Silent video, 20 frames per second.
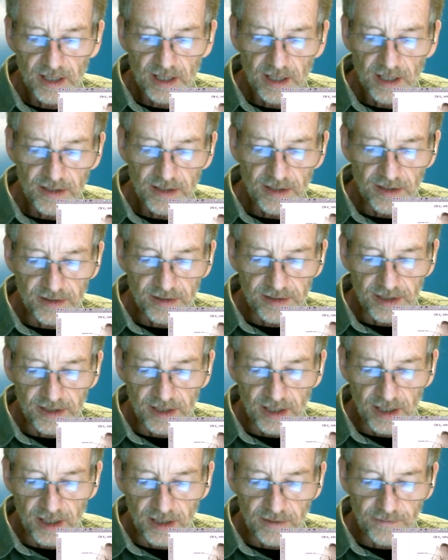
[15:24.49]
there's
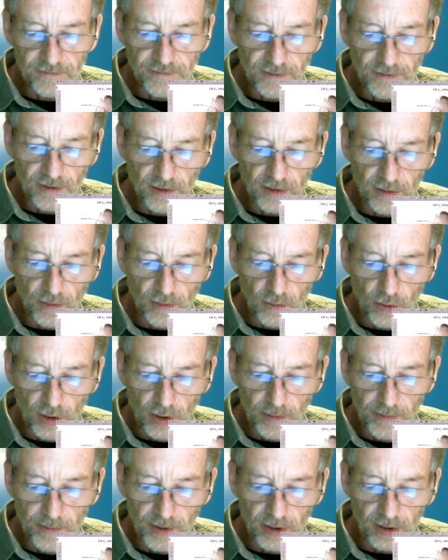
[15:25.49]
an
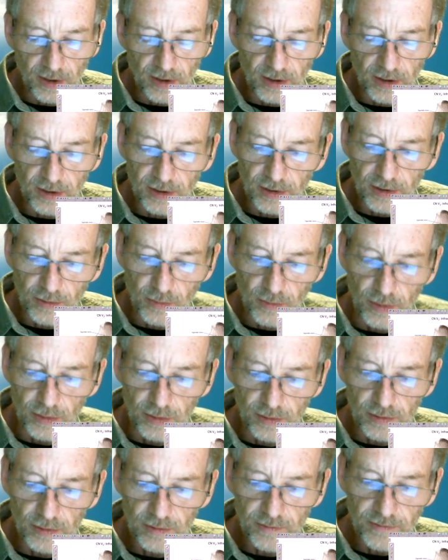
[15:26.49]
infraorbital
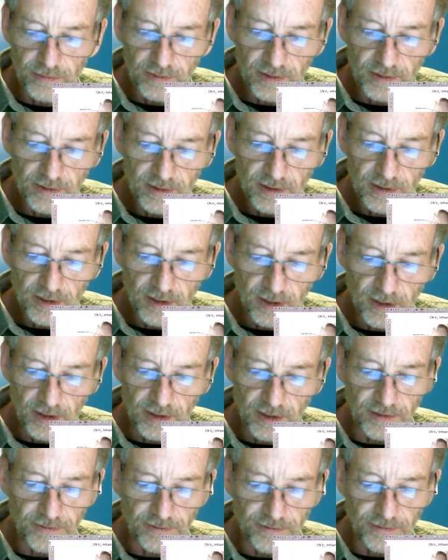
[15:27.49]
groove
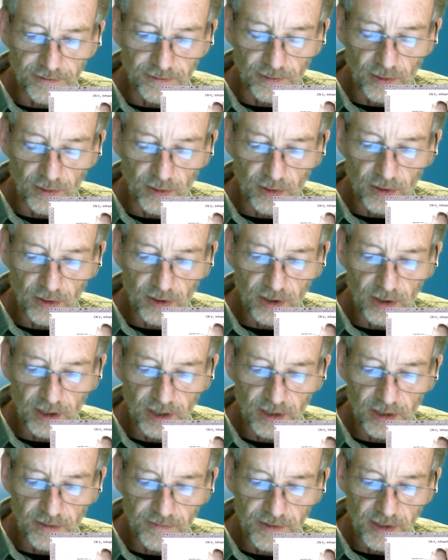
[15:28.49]
on the floor
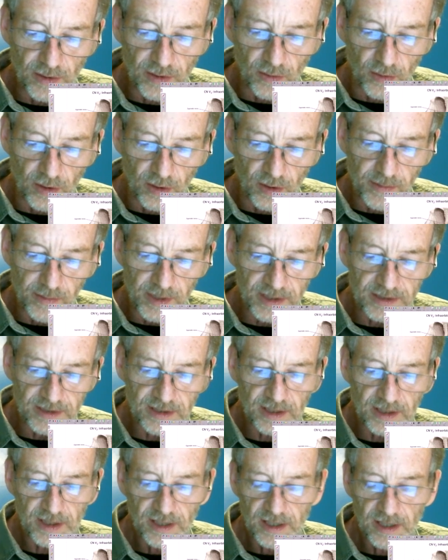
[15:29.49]
of the orbit,
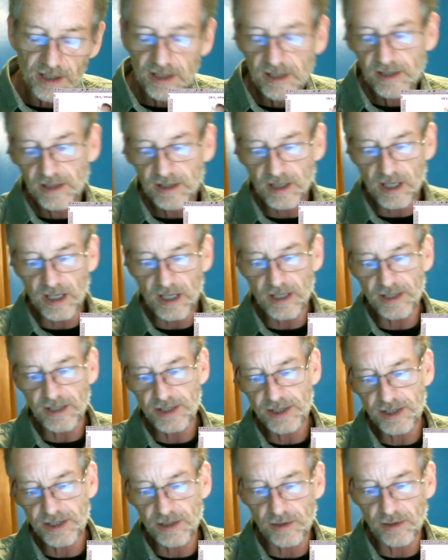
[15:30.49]
not
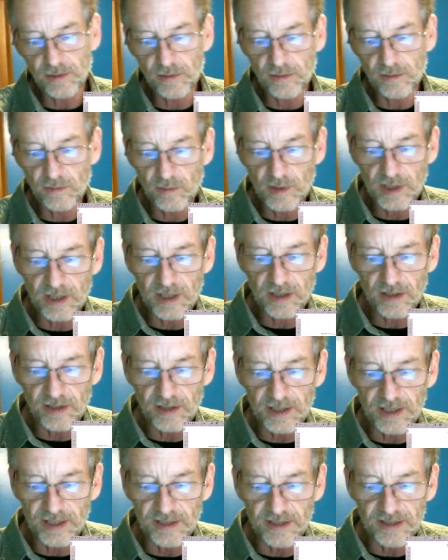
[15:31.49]
shown well
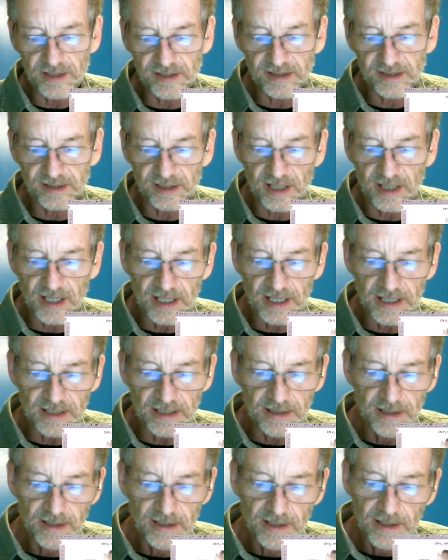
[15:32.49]
in this slide
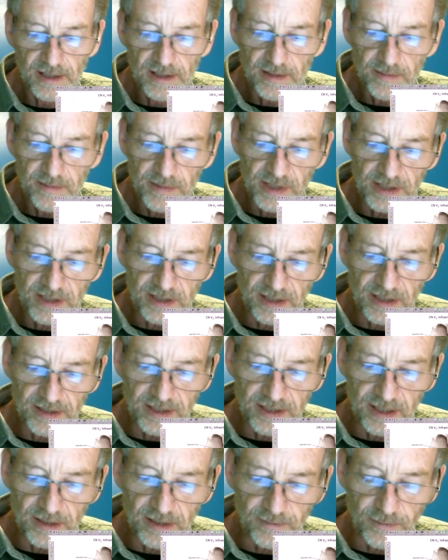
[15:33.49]
because
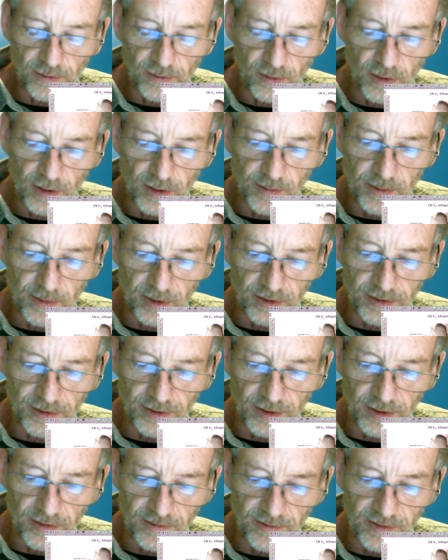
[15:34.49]
the infraorbital
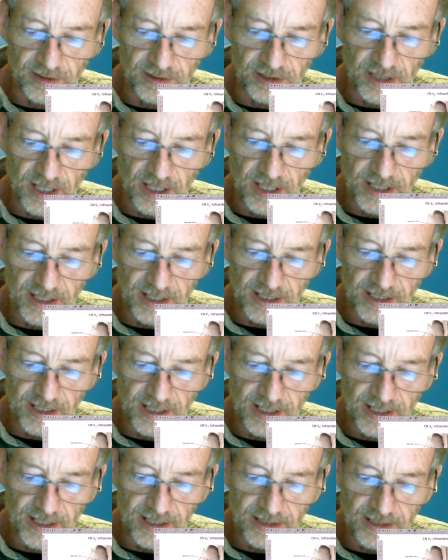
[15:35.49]
nerve is lying
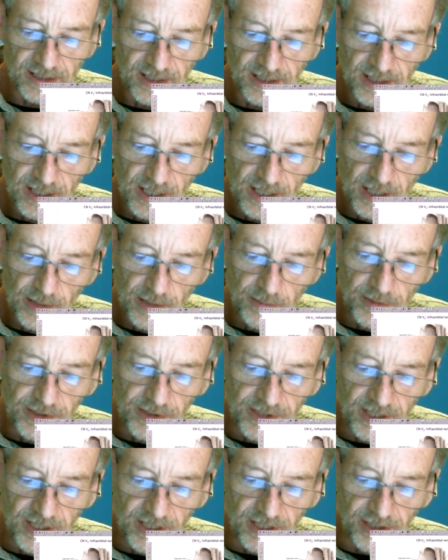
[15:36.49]
in it,
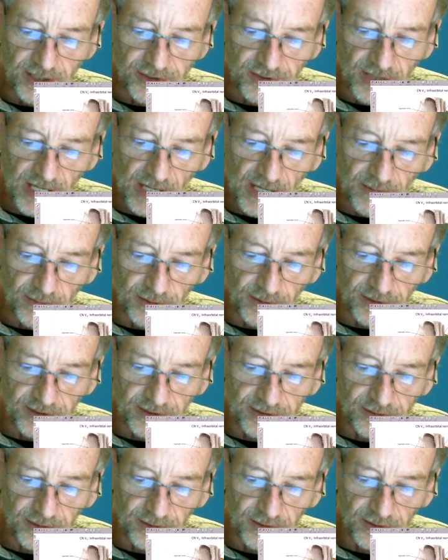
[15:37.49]
but then it
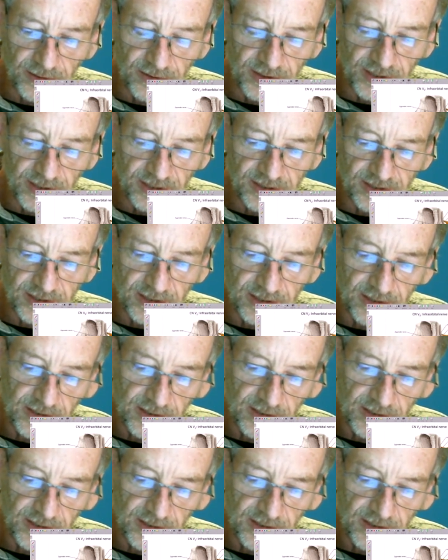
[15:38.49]
travels through this